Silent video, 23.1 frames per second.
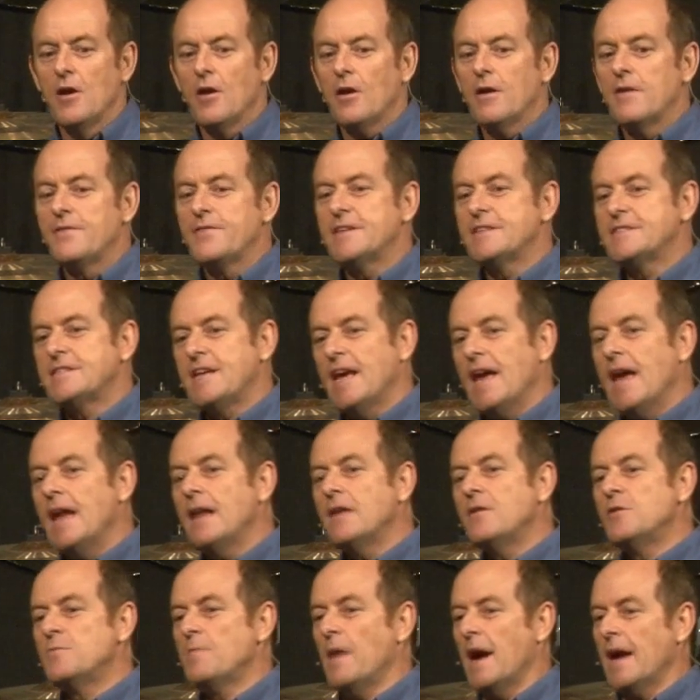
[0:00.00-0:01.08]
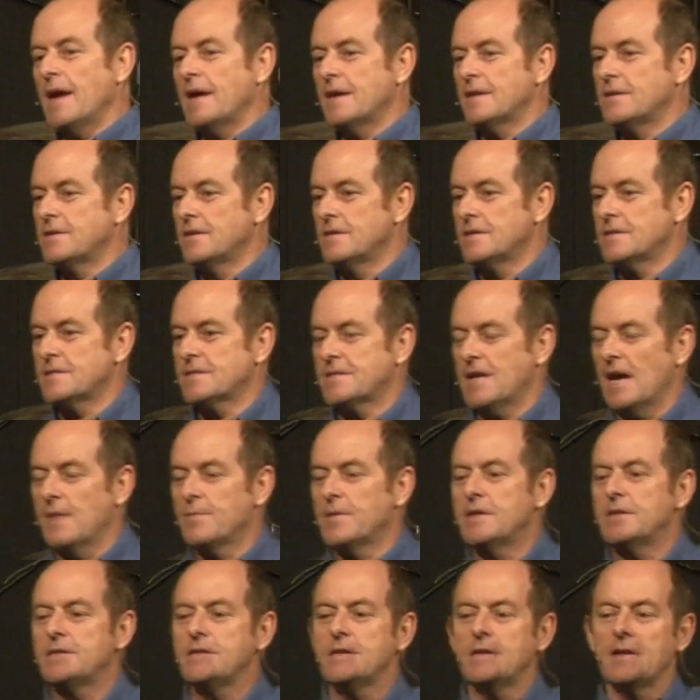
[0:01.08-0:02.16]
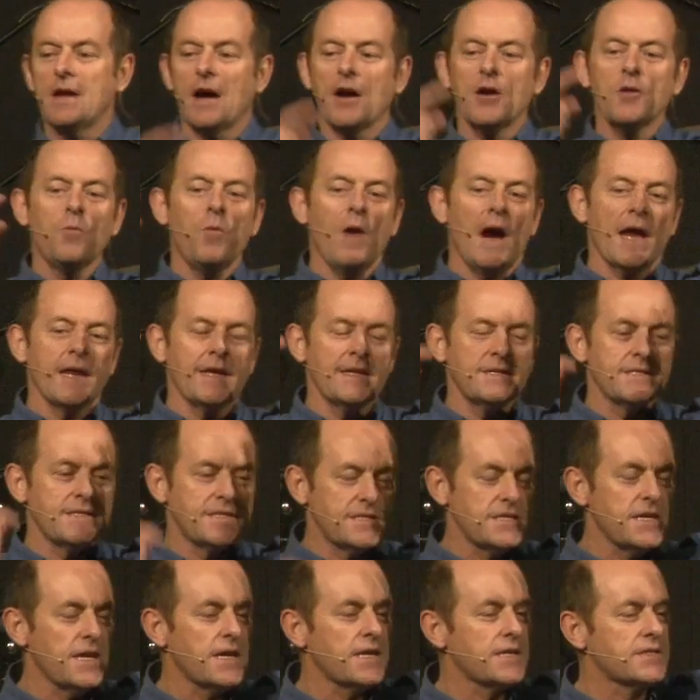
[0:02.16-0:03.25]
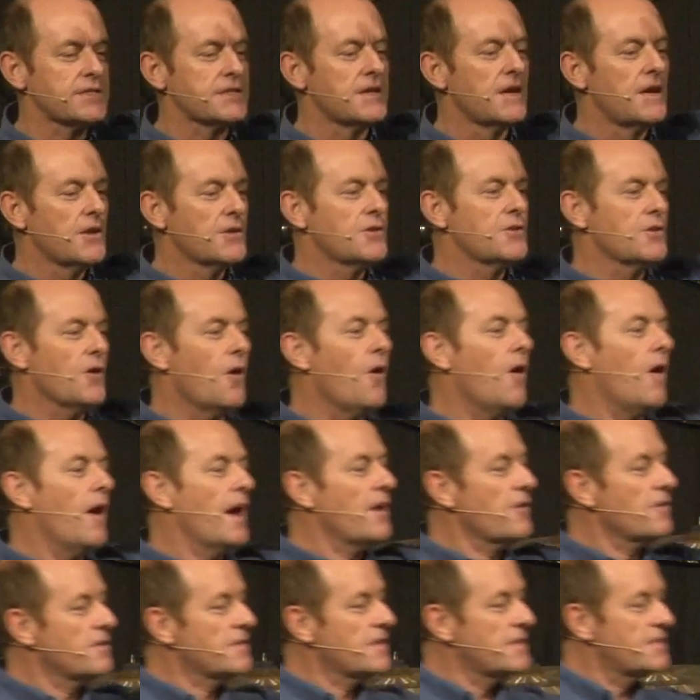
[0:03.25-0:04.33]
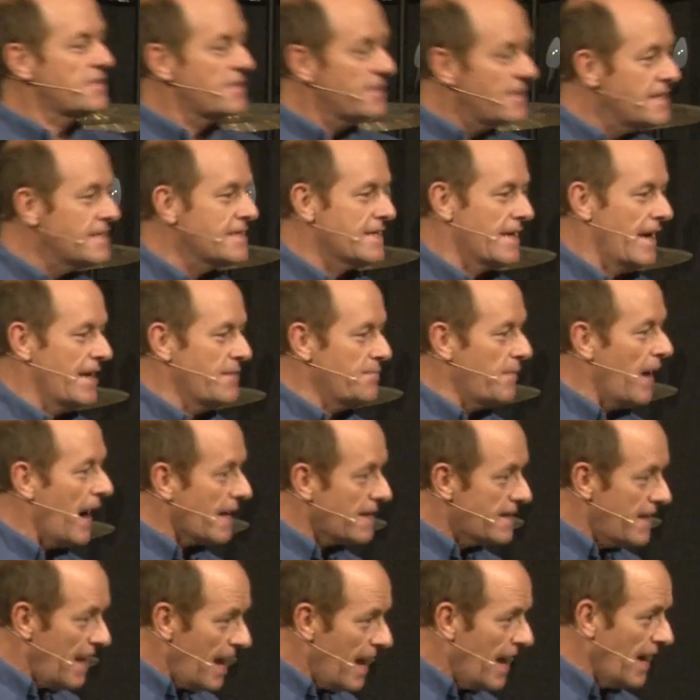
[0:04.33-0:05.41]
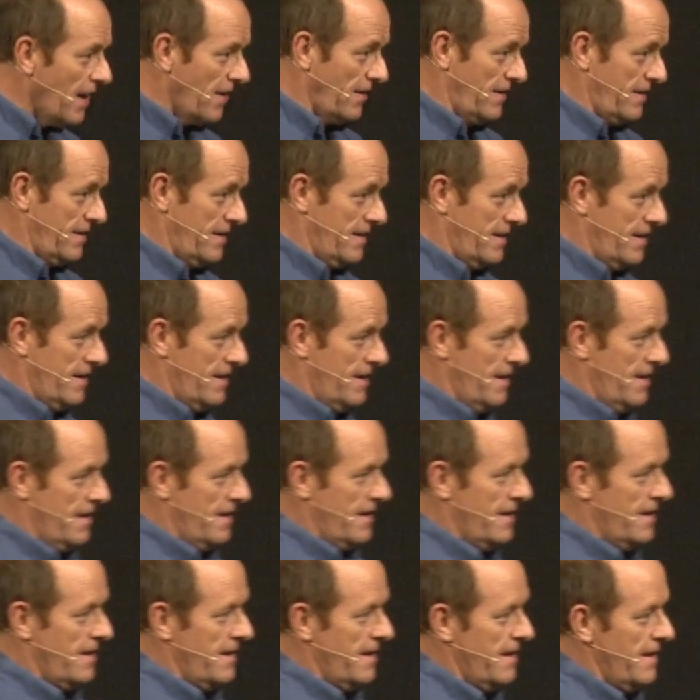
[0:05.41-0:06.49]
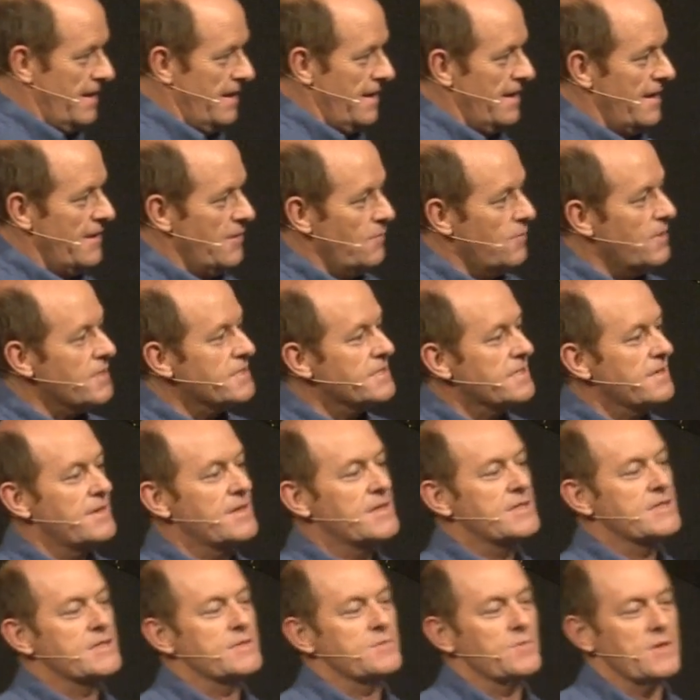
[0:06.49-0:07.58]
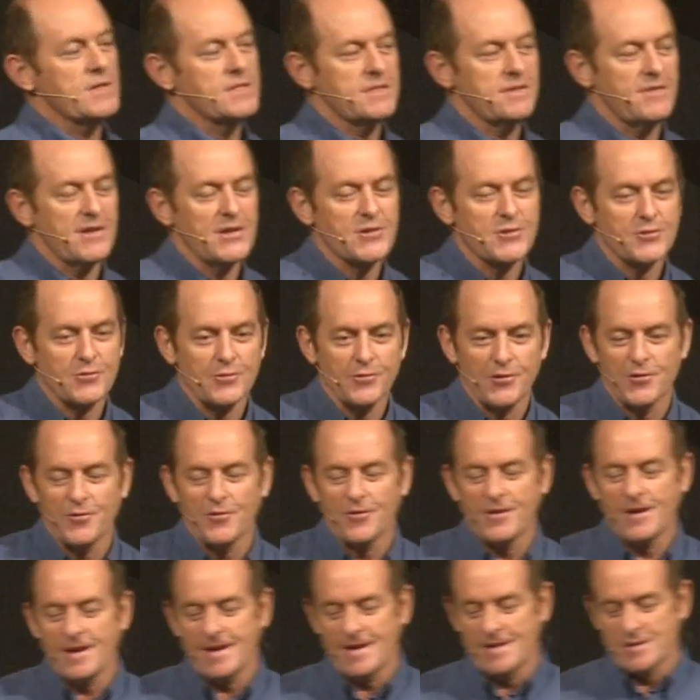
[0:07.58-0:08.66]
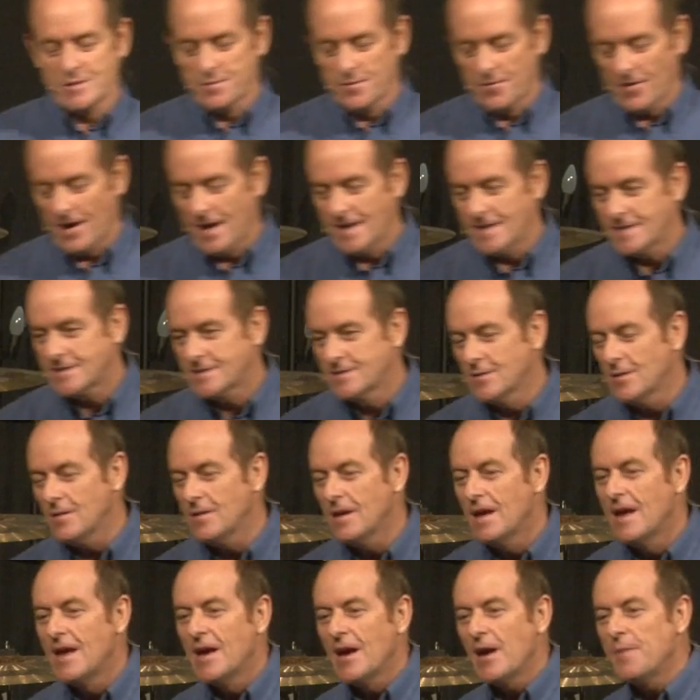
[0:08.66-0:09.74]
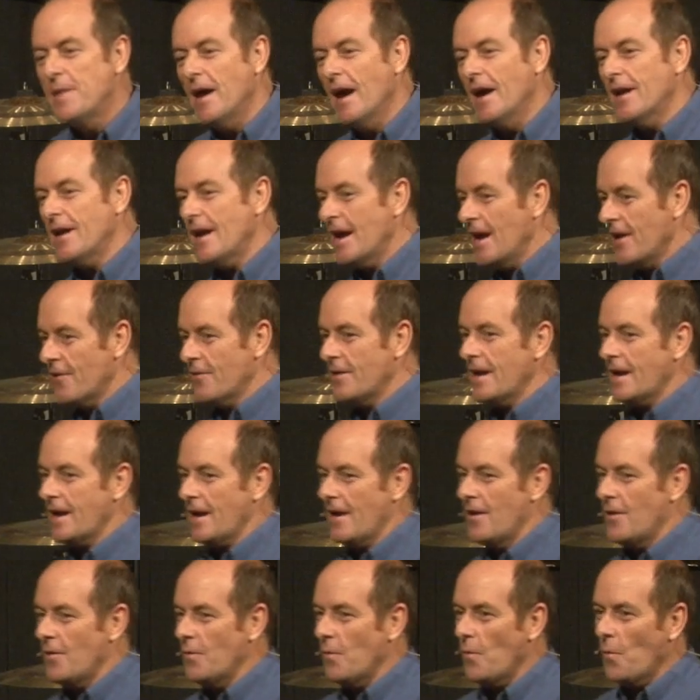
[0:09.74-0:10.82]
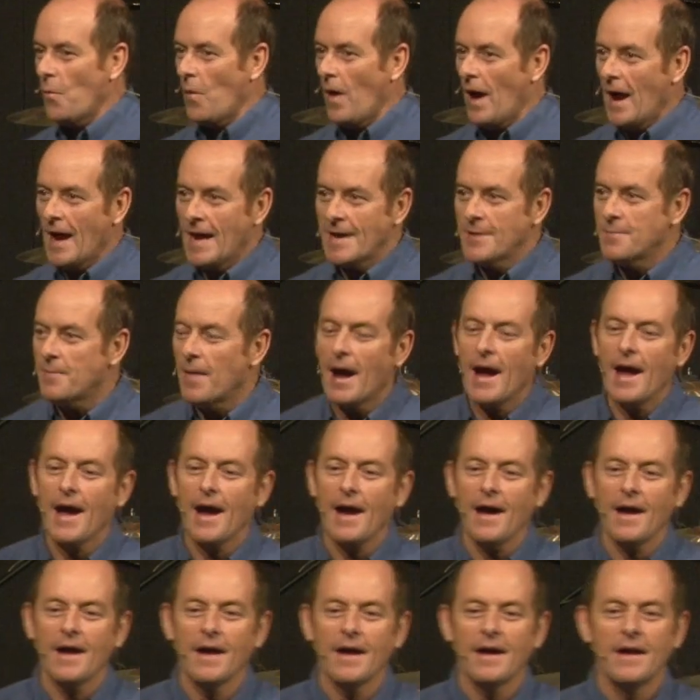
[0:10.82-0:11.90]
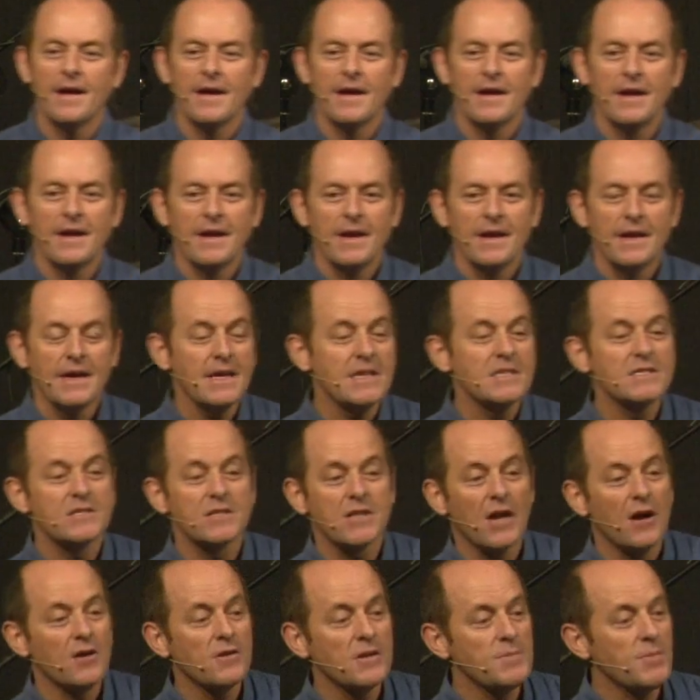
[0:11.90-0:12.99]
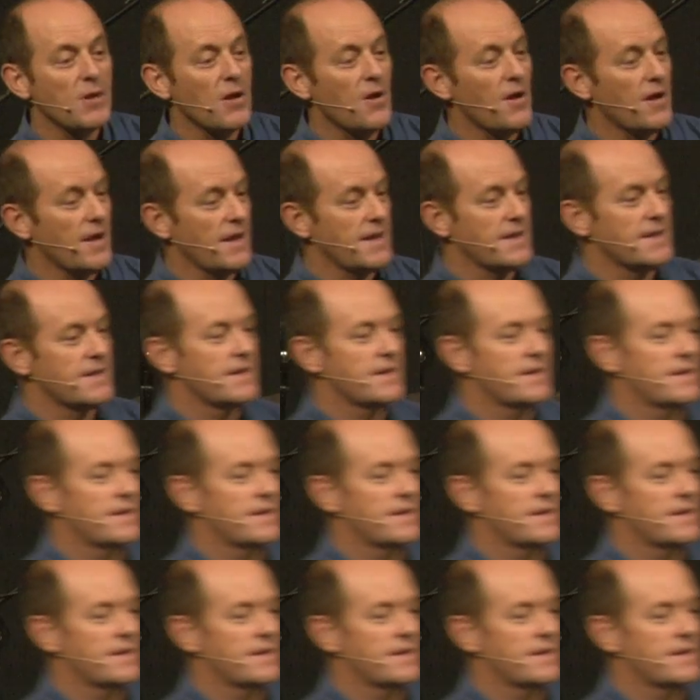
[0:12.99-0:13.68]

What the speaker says: Of the 10 who make it to the summit, you know, 1 in 6 die on the descent back down. What's so extraordinary, inspirational about Eric Wayne Meyer? He's totally blind.